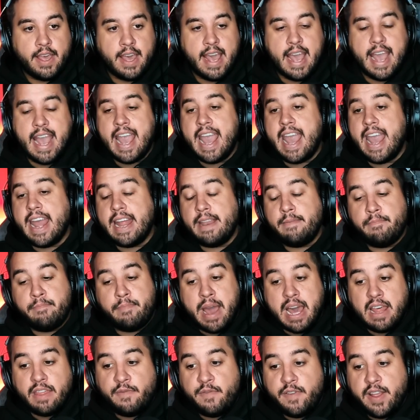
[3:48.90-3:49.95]
and
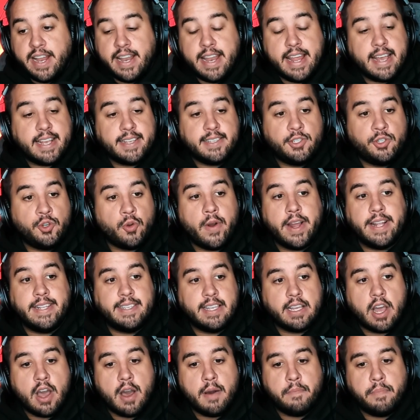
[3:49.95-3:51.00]
Beth Phoenix joins
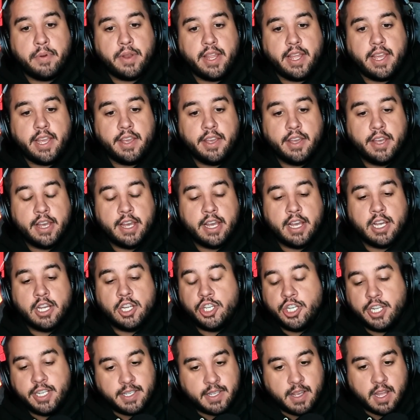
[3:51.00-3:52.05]
the company,
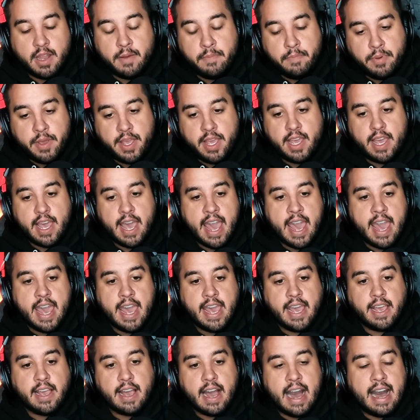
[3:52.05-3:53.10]
she's going to be
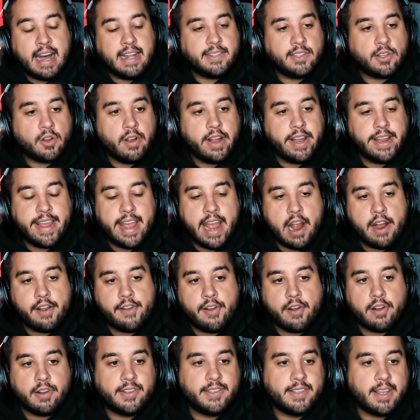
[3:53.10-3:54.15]
a on-screen
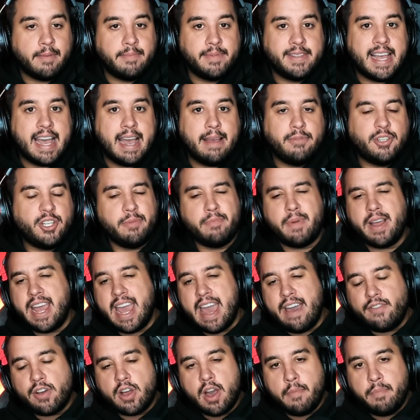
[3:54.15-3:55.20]
character sometimes. She might
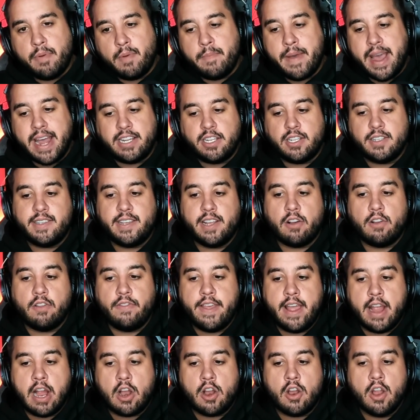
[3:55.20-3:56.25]
have a couple matches here and
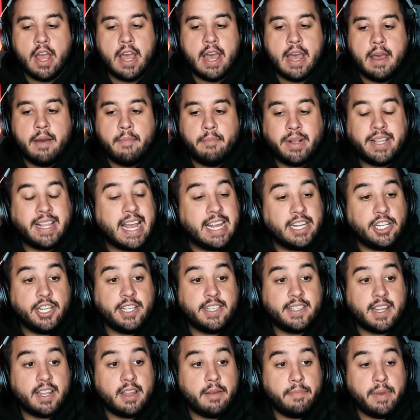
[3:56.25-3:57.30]
there, but then
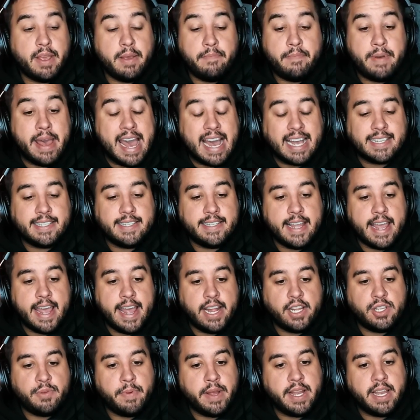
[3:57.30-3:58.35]
she's going to be
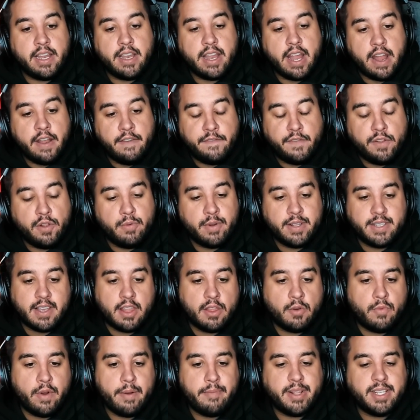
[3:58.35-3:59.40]
backstage being an influence on
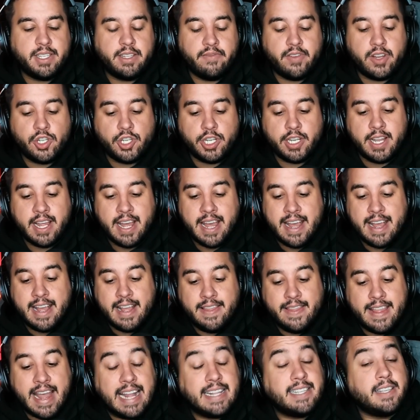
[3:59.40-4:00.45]
the women's division.
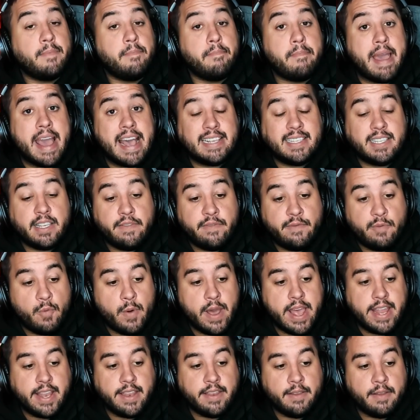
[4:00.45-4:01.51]
That's a massive
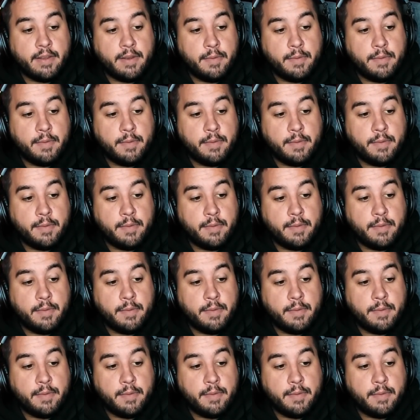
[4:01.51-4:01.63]
win.